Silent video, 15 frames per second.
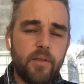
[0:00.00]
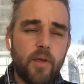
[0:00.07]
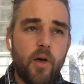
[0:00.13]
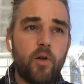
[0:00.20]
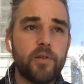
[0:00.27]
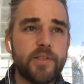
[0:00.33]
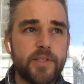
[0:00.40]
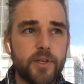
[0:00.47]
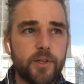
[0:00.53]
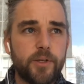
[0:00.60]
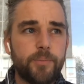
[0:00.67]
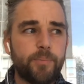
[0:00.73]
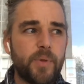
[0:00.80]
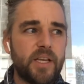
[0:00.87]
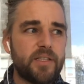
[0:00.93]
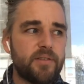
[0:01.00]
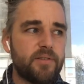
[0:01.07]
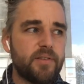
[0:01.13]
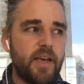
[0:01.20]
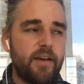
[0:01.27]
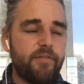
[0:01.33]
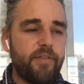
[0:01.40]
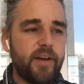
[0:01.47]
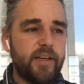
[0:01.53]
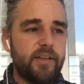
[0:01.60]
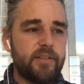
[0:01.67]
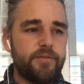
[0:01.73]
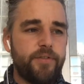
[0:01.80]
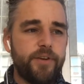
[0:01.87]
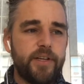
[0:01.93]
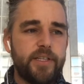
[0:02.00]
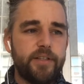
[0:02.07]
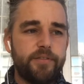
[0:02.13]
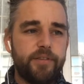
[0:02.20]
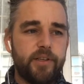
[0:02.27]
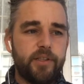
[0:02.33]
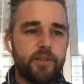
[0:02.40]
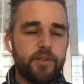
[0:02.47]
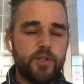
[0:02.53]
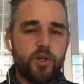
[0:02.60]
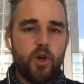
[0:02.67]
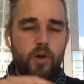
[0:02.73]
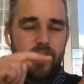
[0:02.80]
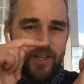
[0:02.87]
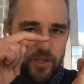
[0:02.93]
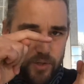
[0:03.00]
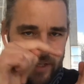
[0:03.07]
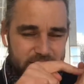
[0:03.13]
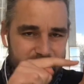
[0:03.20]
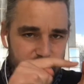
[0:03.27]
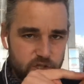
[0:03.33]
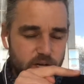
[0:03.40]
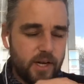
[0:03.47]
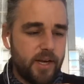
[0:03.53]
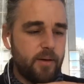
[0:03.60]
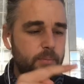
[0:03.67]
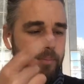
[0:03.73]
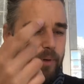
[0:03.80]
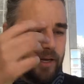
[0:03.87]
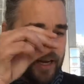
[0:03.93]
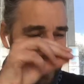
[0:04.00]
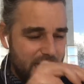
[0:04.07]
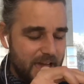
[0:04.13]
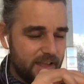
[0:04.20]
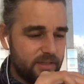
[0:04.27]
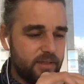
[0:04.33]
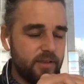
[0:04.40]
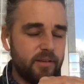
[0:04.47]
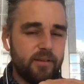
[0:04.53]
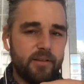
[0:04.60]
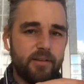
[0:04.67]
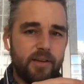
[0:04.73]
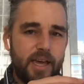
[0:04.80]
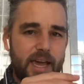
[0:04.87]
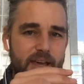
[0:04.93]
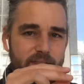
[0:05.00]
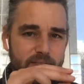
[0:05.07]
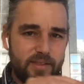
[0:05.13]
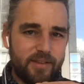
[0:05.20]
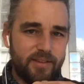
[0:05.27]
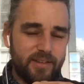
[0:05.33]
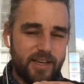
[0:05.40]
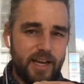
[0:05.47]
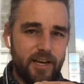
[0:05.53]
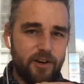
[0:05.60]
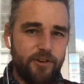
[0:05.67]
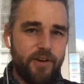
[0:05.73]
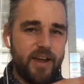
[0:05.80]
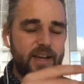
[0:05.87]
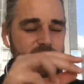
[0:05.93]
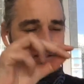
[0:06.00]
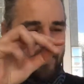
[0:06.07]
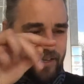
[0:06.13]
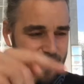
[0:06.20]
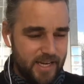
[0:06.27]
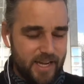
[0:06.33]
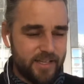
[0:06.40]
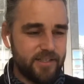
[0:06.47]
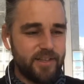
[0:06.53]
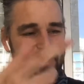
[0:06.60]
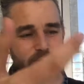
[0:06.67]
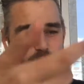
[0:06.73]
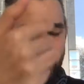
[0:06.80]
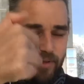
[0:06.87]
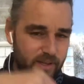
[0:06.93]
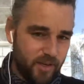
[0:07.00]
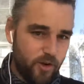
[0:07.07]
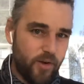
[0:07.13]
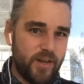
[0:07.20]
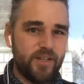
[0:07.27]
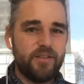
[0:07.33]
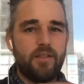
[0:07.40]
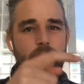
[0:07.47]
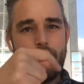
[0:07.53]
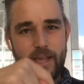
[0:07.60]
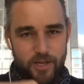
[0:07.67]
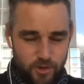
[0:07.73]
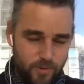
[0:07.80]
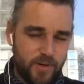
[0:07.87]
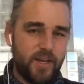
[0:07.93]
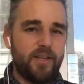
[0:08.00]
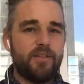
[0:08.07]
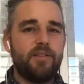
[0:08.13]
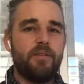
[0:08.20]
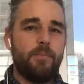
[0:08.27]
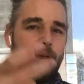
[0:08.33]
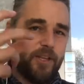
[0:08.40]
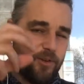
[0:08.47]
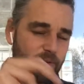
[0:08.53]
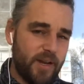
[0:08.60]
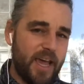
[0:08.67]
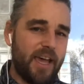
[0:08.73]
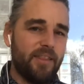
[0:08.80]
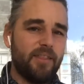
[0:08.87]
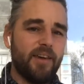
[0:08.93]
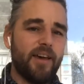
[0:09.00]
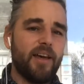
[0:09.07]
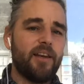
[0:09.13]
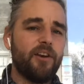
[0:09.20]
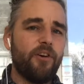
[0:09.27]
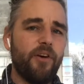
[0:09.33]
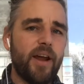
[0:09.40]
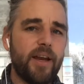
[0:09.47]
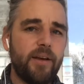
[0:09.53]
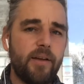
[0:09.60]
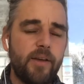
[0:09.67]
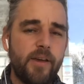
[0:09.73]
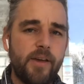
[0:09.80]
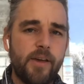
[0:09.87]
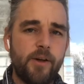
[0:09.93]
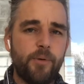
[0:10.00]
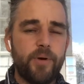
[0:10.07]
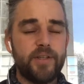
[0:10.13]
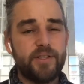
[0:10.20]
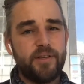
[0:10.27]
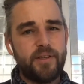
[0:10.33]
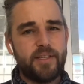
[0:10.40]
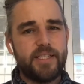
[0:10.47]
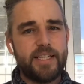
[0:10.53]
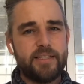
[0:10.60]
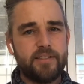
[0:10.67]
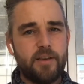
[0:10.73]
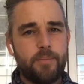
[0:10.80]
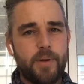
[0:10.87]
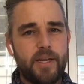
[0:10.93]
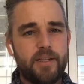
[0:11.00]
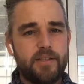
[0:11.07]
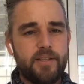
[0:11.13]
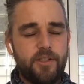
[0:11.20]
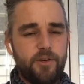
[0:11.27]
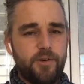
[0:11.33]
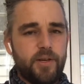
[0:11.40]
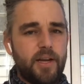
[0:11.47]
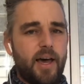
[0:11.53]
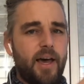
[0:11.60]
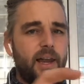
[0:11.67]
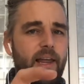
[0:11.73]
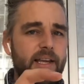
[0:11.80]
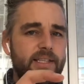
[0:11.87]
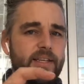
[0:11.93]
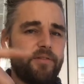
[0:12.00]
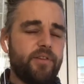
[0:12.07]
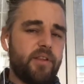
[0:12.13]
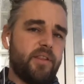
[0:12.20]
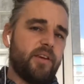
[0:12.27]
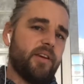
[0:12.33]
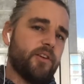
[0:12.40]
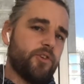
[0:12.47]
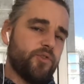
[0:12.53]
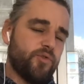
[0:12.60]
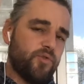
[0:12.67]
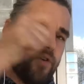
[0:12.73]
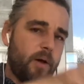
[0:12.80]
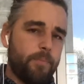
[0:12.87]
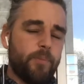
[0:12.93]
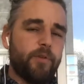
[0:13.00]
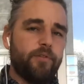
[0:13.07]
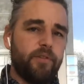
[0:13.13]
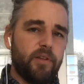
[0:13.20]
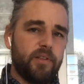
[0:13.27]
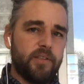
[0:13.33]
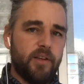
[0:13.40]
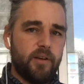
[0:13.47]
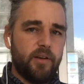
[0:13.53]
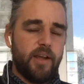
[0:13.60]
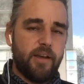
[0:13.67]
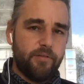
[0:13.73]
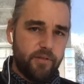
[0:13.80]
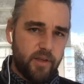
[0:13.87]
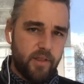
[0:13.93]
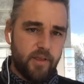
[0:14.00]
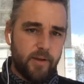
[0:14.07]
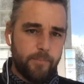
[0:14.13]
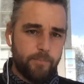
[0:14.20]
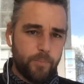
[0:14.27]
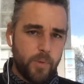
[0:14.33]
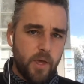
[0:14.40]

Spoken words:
I find it's very difficult to go into each clip and add the color grade and the next clip and then go into the menu and add the color grade. Whereas on a desktop editor, you can highlight everything and drop the filter on everything.